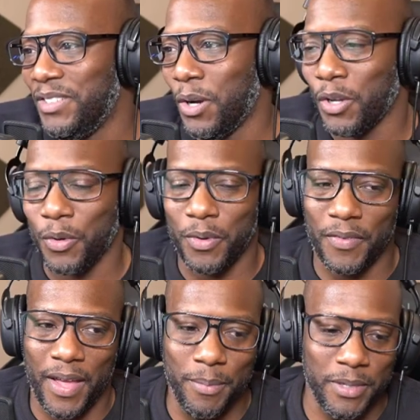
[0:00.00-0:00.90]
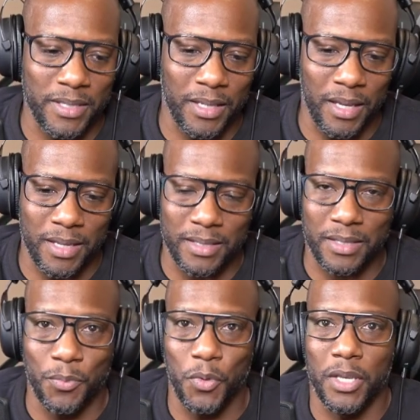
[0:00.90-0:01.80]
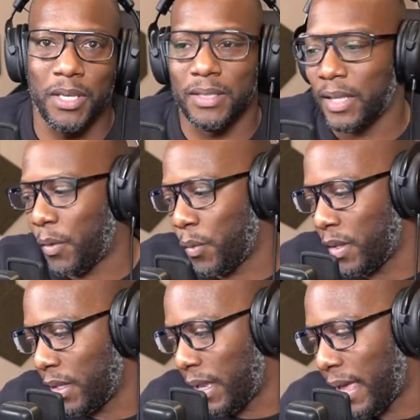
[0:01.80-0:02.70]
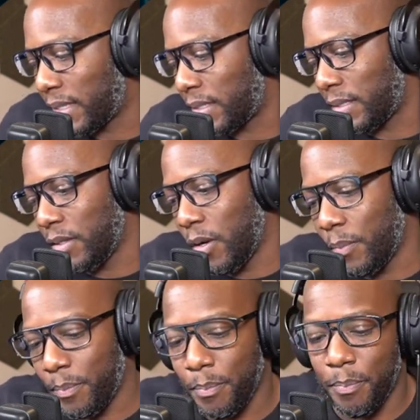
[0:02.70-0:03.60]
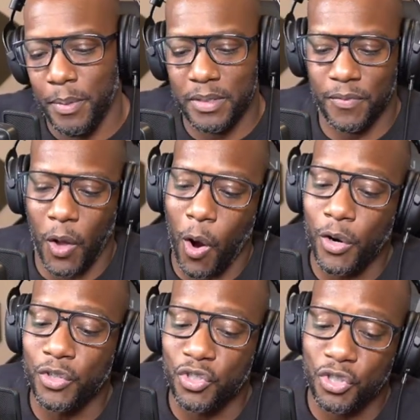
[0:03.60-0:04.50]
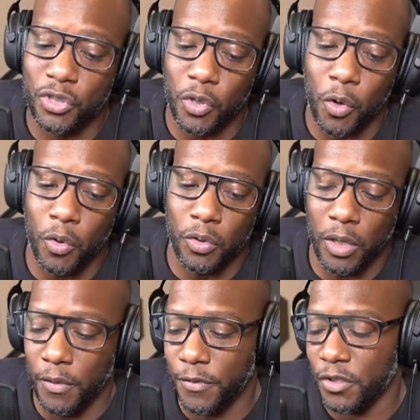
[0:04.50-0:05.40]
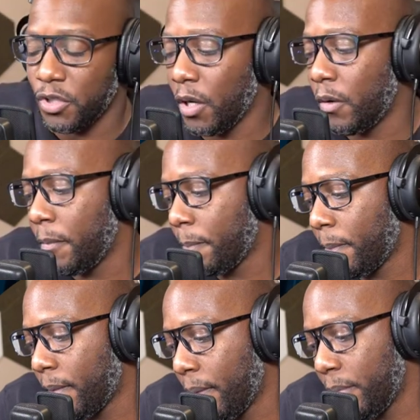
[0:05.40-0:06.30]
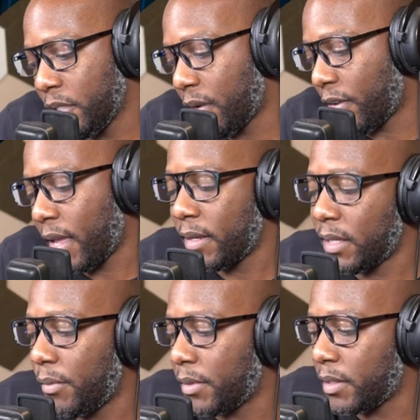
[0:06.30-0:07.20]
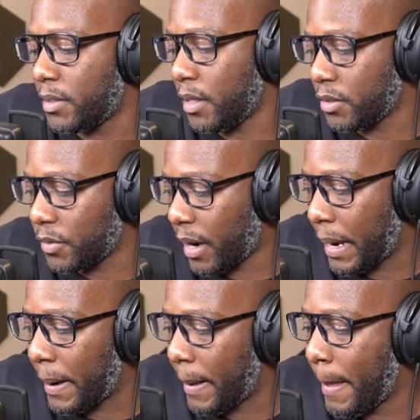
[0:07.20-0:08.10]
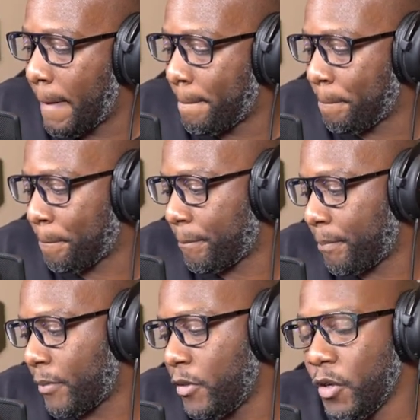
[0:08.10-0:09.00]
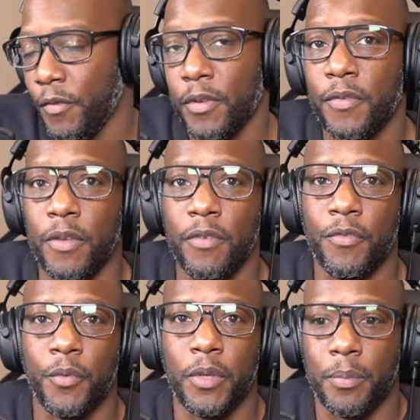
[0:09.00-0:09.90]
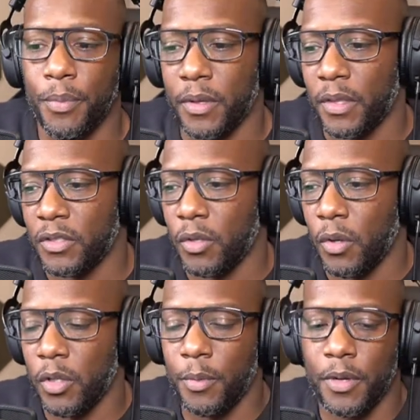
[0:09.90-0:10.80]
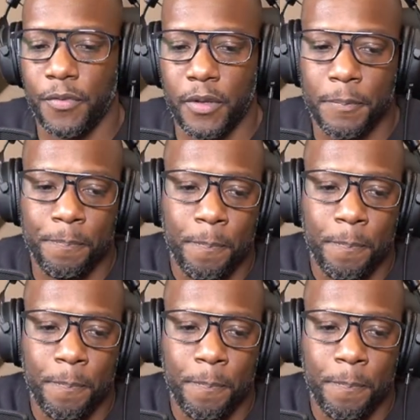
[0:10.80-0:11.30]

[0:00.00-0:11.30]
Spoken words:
don't get rid of Amos, because to me, he's like one of the last, you know, bits of the heart and soul of the show. But you never can tell with these things, right? You know, even if you read the book, things go a little bit differently.